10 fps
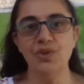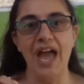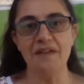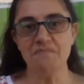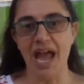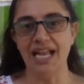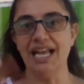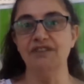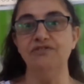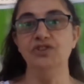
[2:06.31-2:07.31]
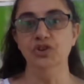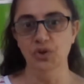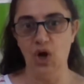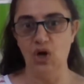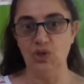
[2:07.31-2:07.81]
they make a few
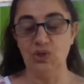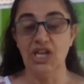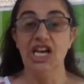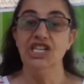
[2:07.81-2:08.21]
holes.